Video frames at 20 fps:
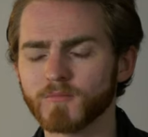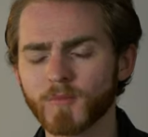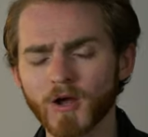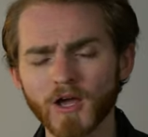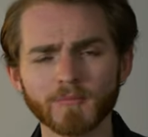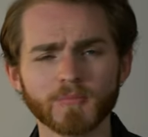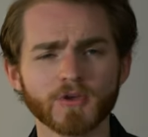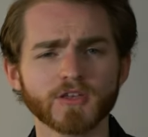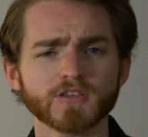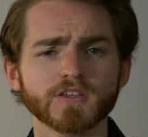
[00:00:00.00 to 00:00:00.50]
In
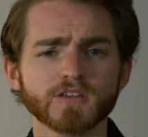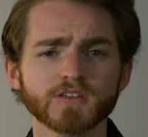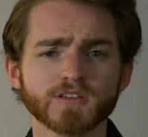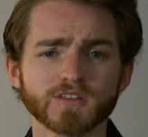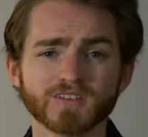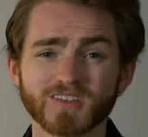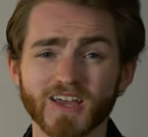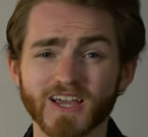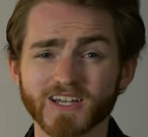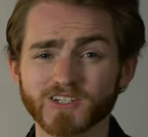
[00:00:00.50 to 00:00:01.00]
my opinion,
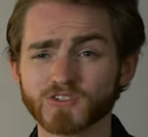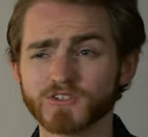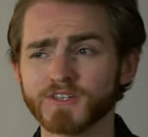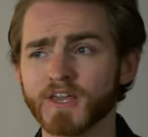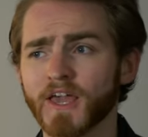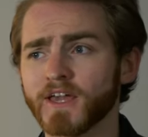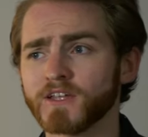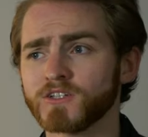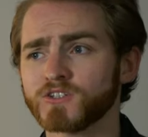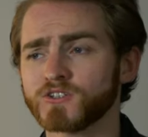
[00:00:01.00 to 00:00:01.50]
it's
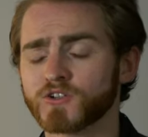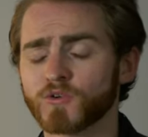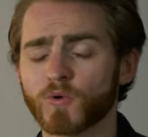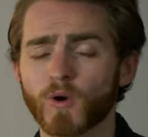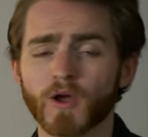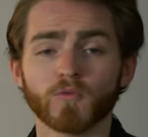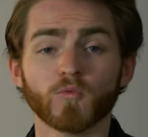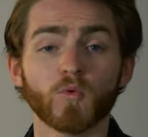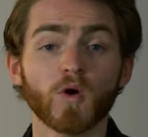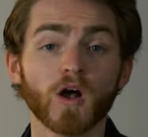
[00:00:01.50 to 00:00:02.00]
actually aged
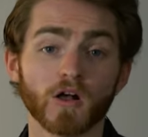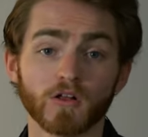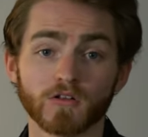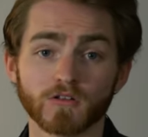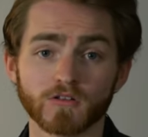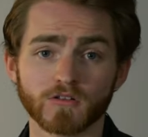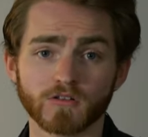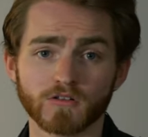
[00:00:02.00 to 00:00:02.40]
quite well.